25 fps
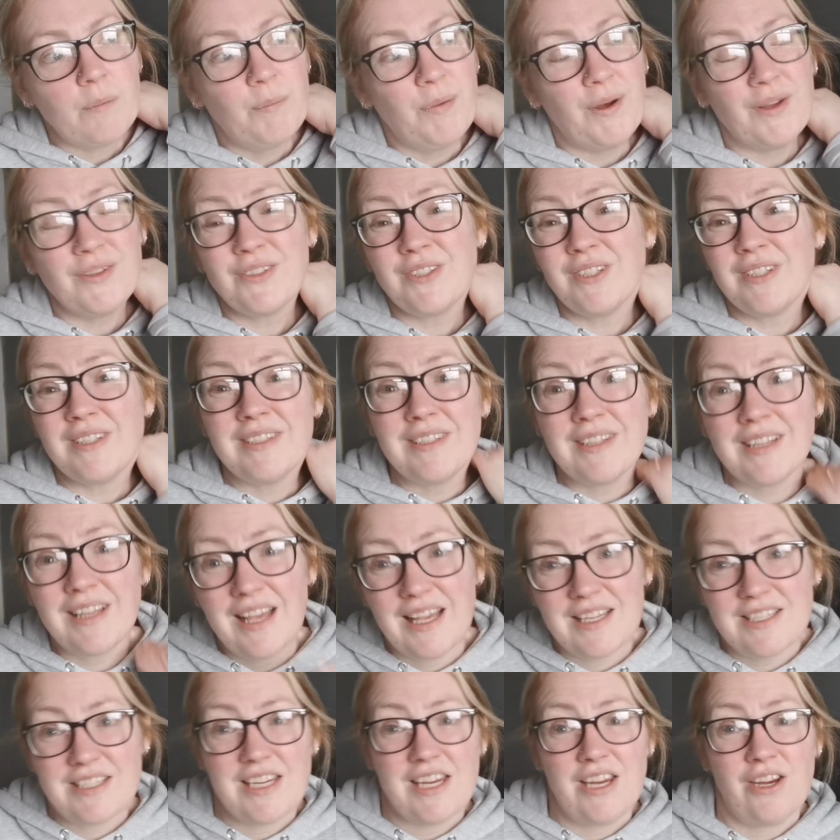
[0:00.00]
But
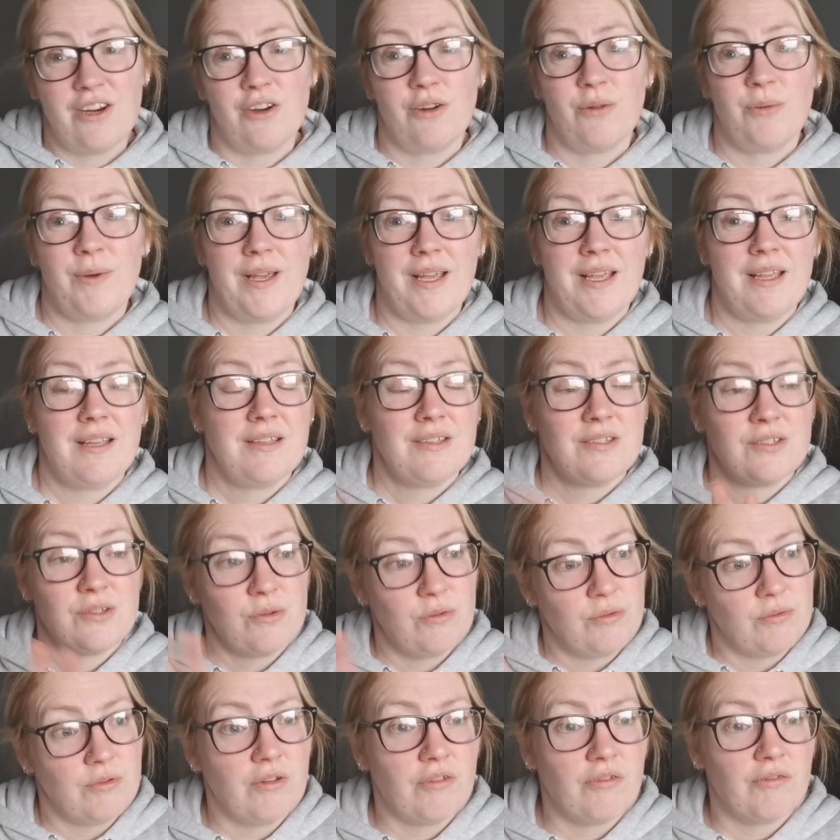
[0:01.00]
it's a year away,
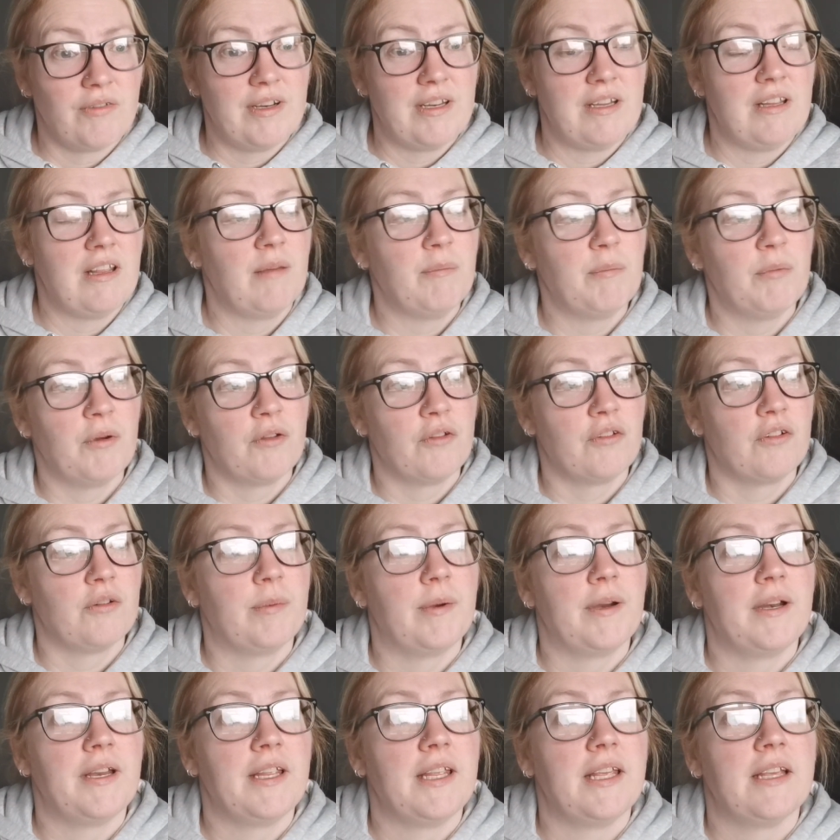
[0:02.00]
so I'm not really that bothered
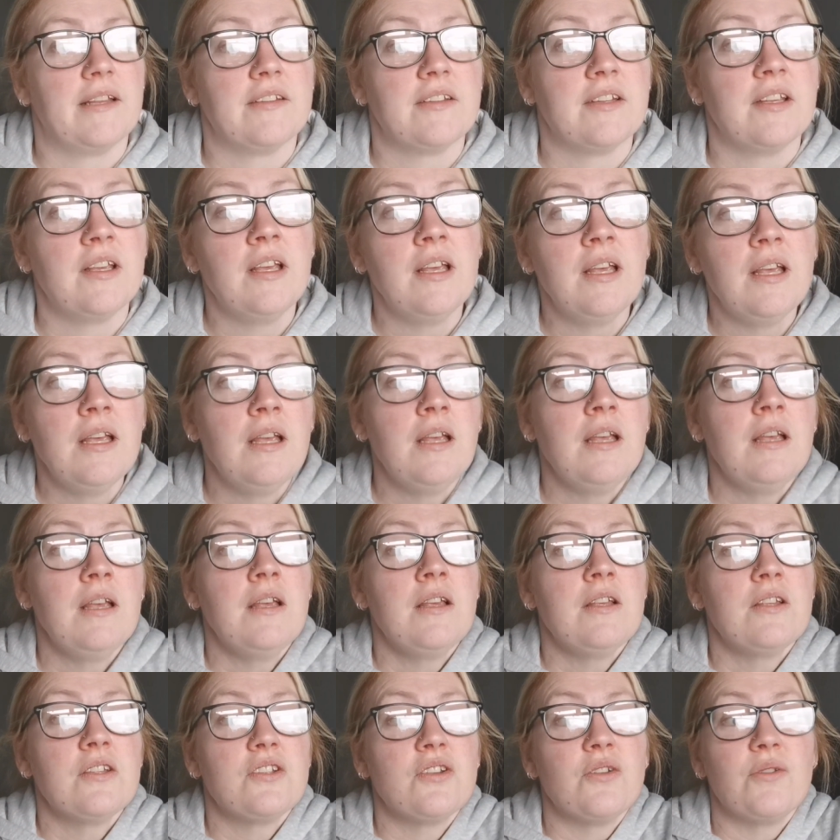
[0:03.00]
about it yet.
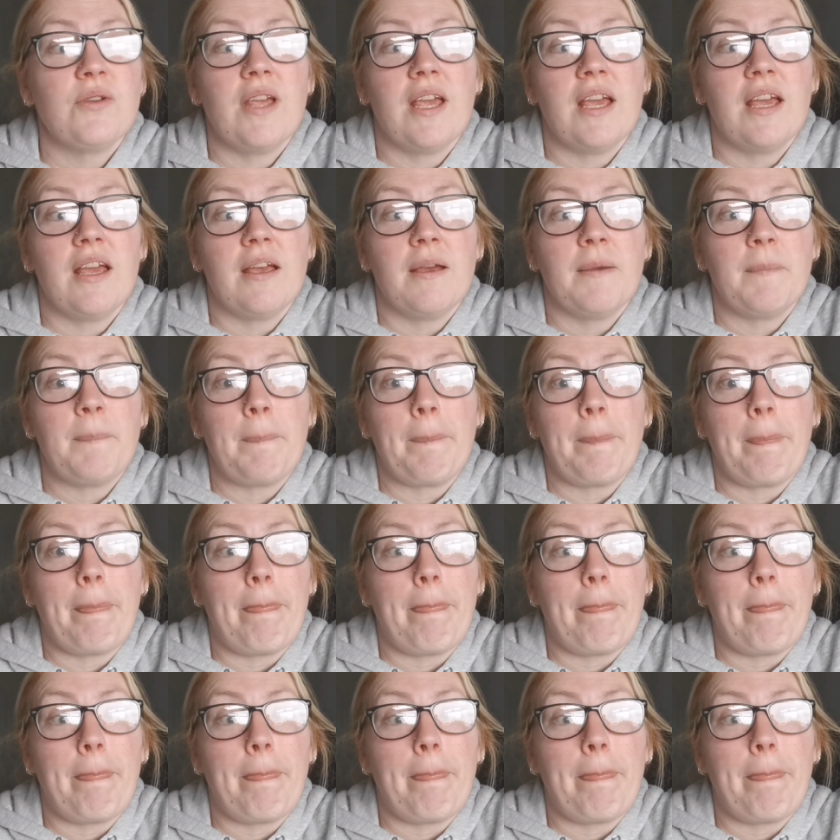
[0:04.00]
So yeah,